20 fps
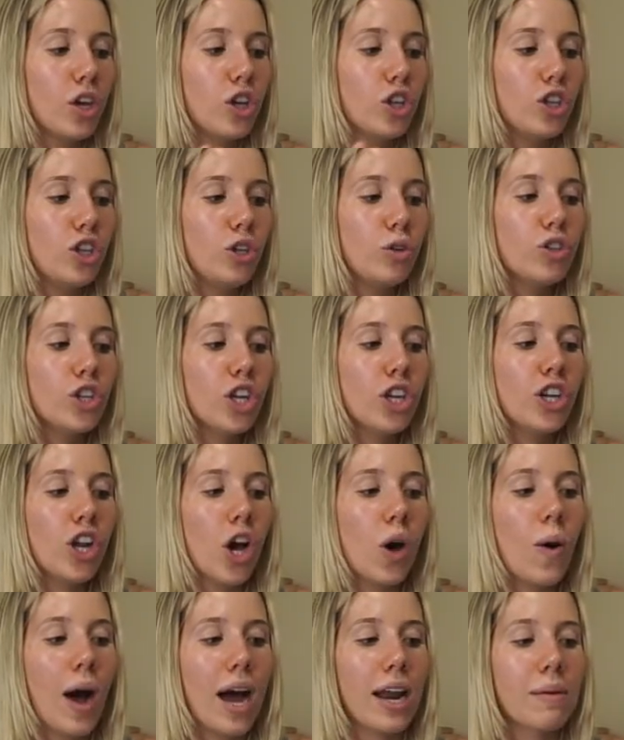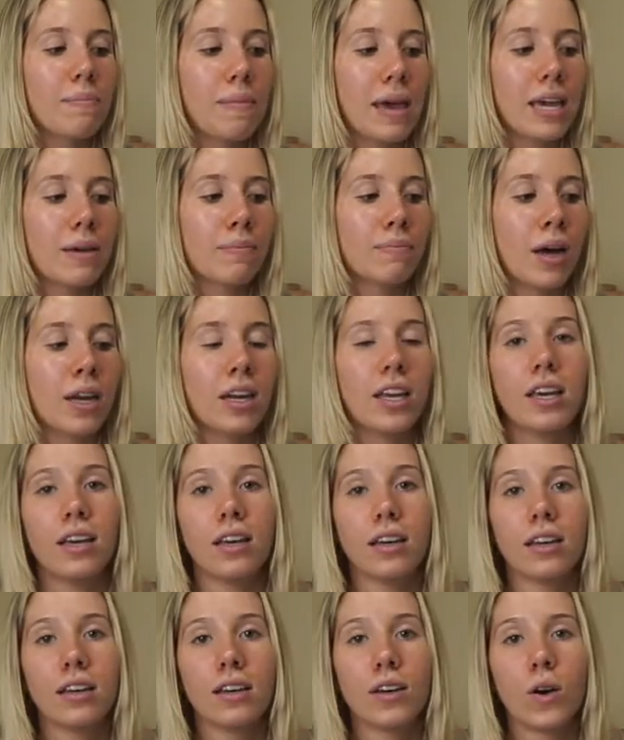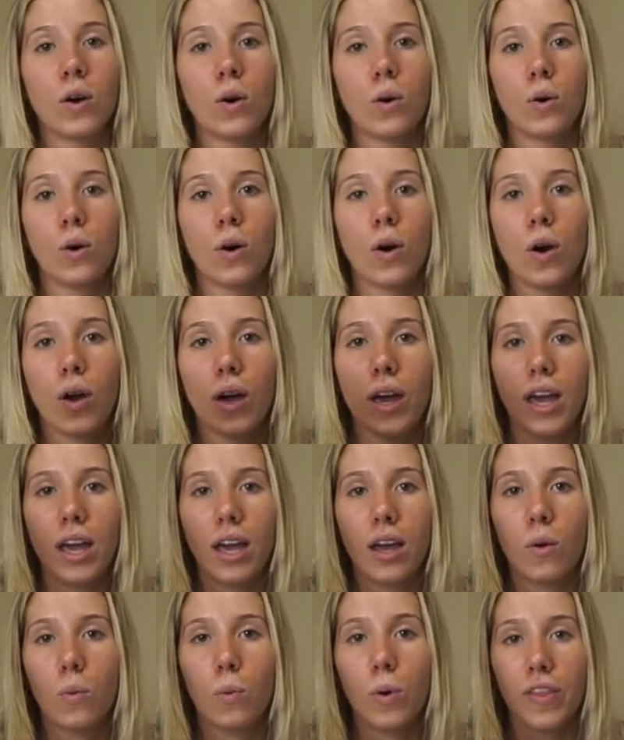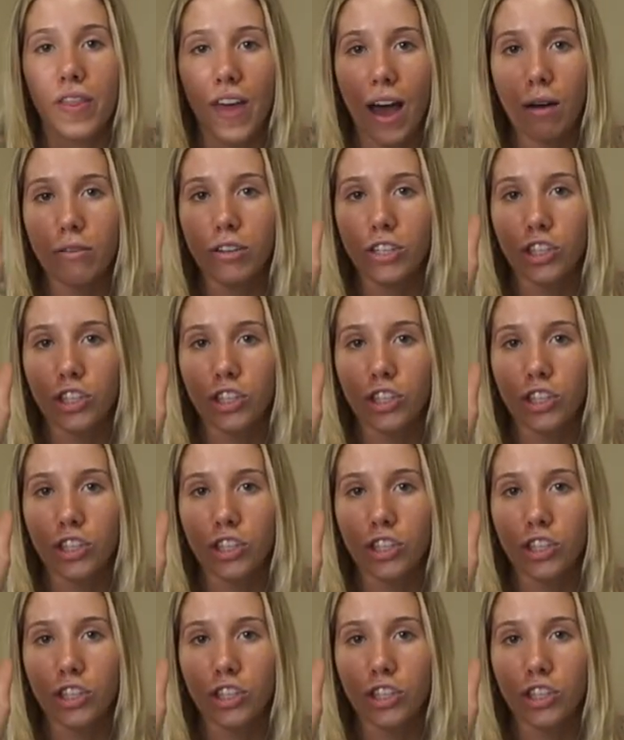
you should know how to make money without a